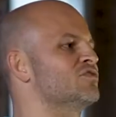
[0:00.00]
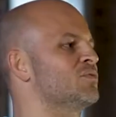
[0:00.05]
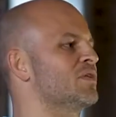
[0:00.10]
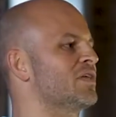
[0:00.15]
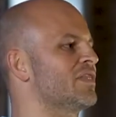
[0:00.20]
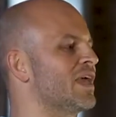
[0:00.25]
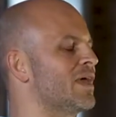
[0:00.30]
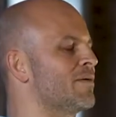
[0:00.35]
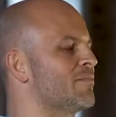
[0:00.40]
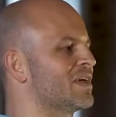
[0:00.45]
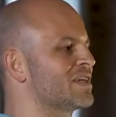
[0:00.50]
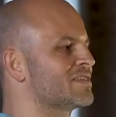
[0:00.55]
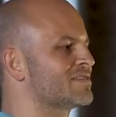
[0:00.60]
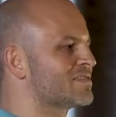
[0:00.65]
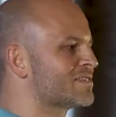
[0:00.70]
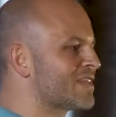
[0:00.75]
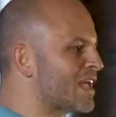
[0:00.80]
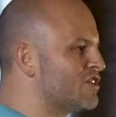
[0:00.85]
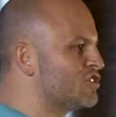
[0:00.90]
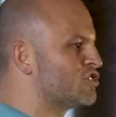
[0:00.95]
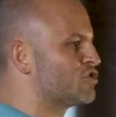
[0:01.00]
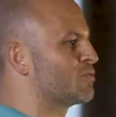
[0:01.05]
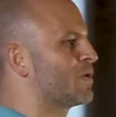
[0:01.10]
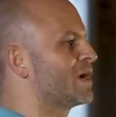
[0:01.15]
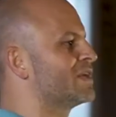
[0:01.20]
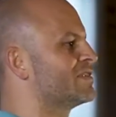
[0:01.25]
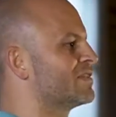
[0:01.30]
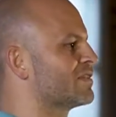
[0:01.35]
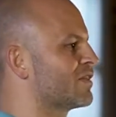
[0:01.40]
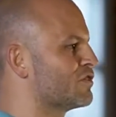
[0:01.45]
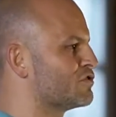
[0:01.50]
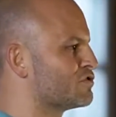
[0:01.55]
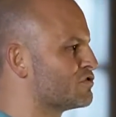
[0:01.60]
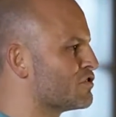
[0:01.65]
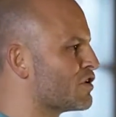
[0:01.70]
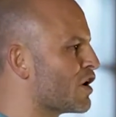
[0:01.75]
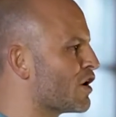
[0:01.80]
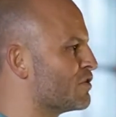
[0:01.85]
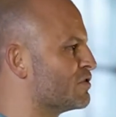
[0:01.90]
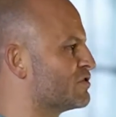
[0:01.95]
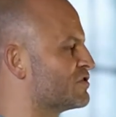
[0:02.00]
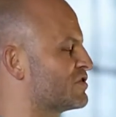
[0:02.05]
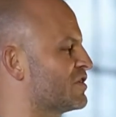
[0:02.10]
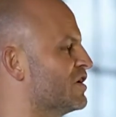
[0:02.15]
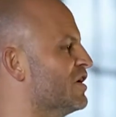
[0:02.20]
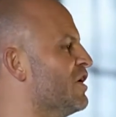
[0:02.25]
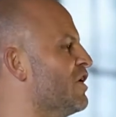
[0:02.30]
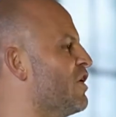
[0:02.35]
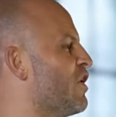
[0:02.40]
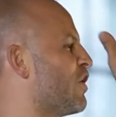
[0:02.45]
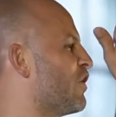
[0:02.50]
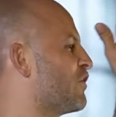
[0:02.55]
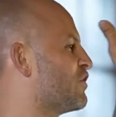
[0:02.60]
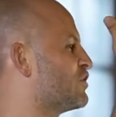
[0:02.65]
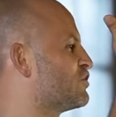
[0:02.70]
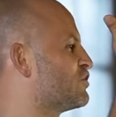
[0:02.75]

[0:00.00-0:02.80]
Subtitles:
with him accentuating those notes on the